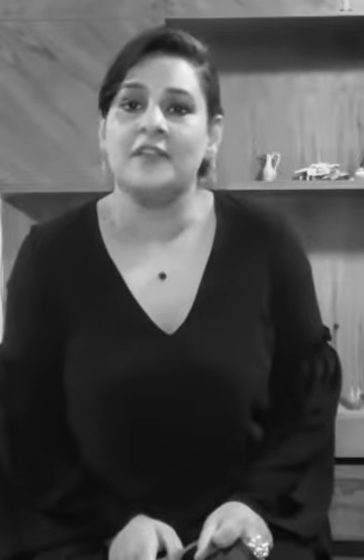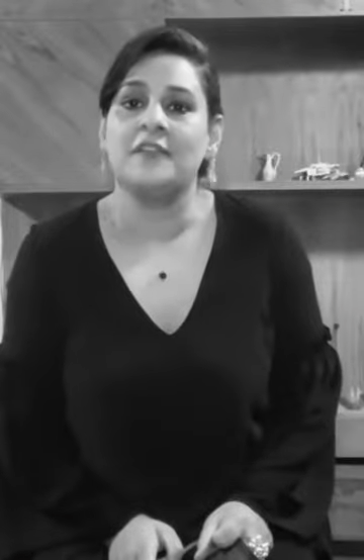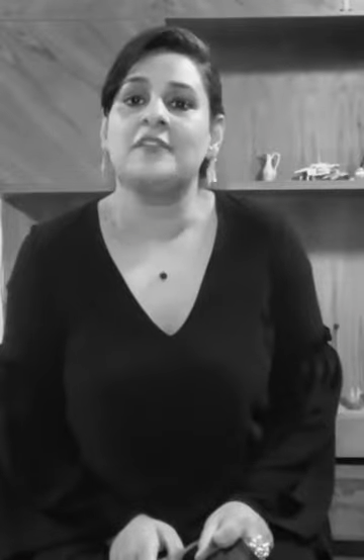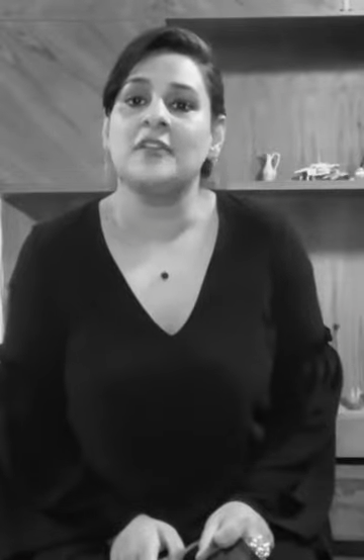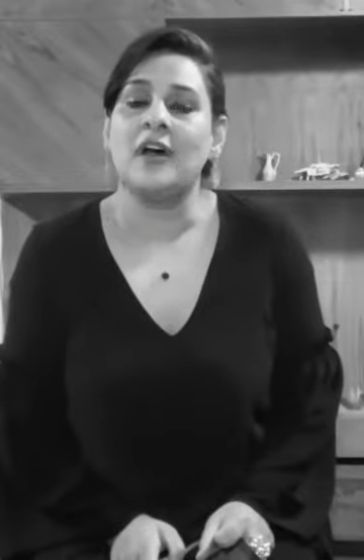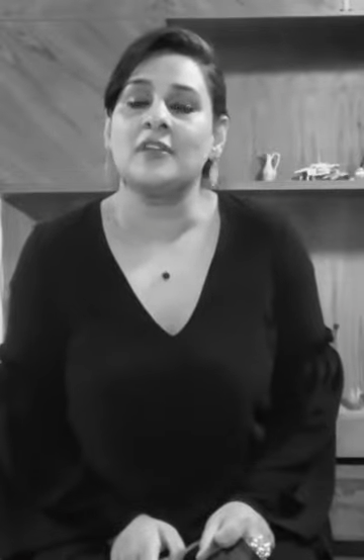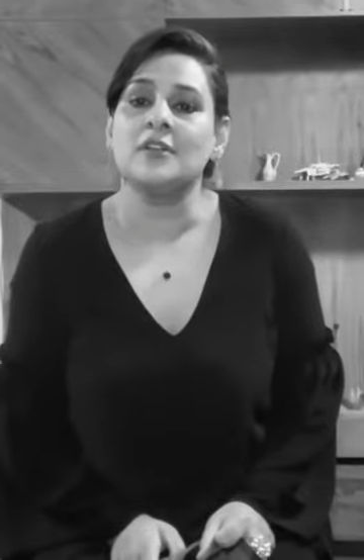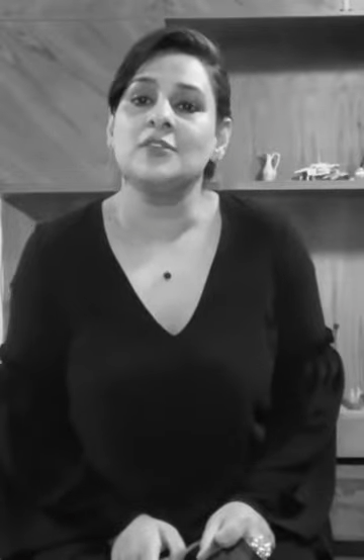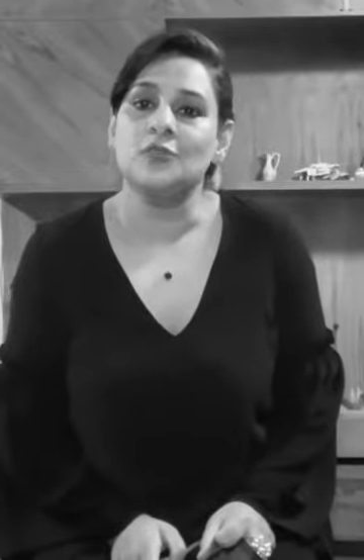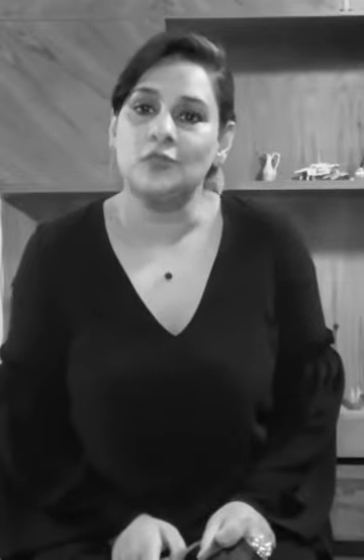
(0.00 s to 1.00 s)
Sinan
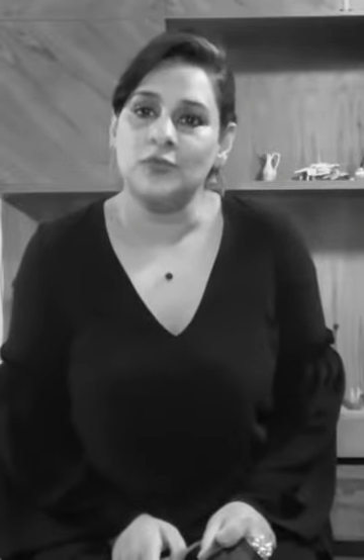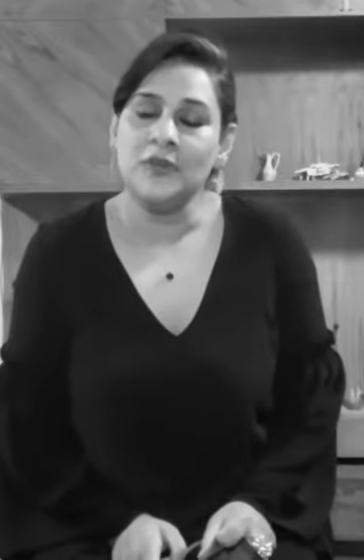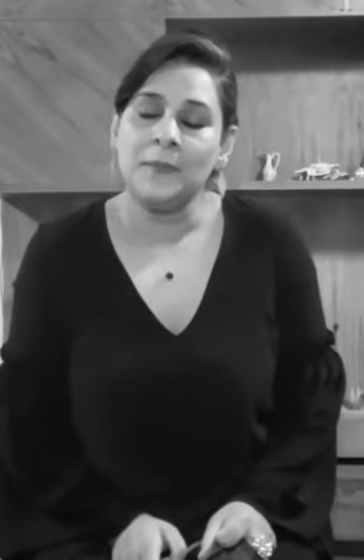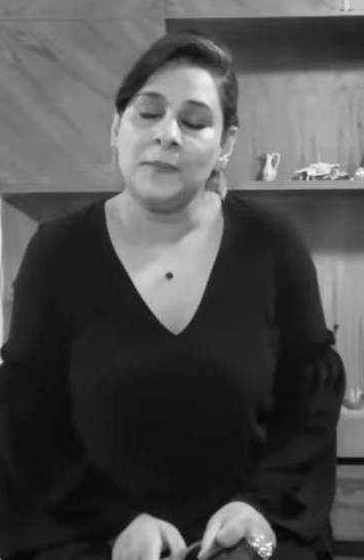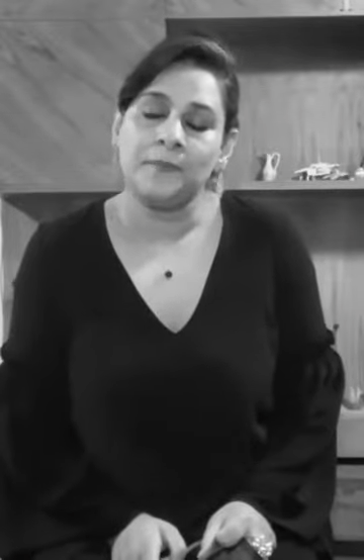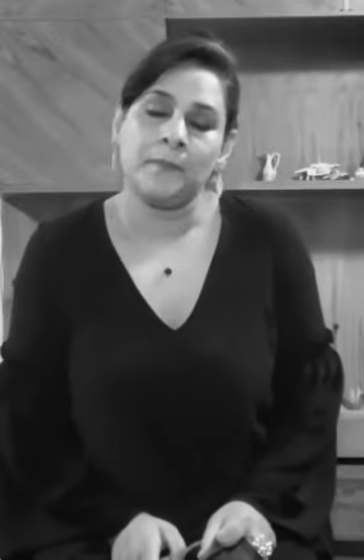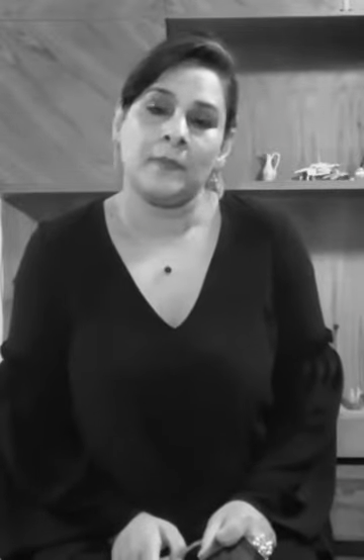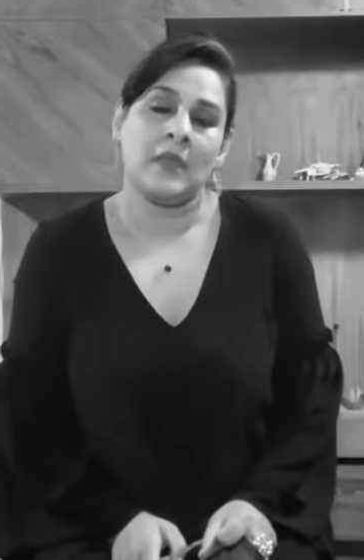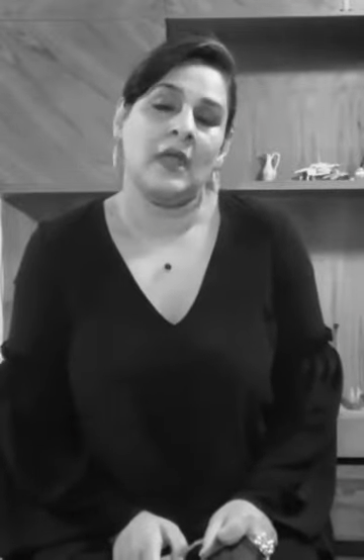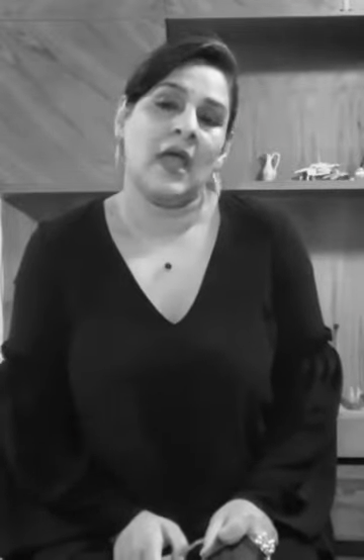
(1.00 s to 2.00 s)
Antoon.
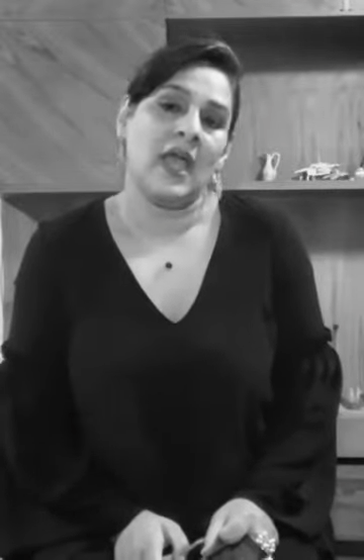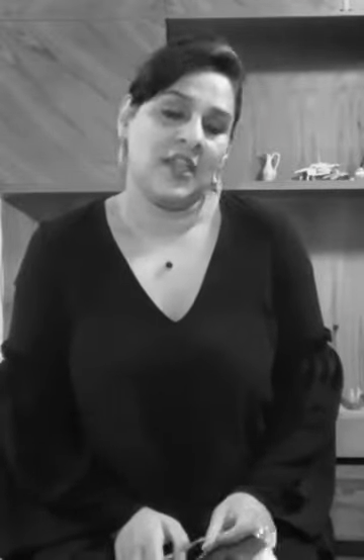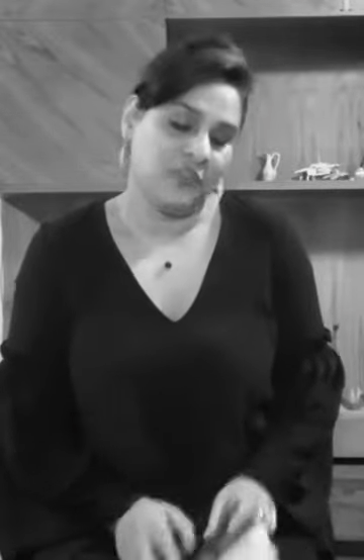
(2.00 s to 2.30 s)
I